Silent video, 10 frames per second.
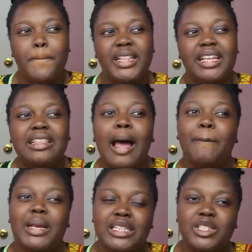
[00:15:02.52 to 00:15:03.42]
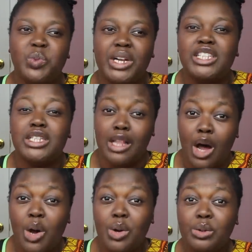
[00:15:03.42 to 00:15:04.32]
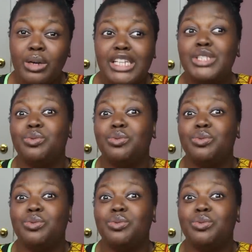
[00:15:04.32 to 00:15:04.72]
But then that means when it's low, it's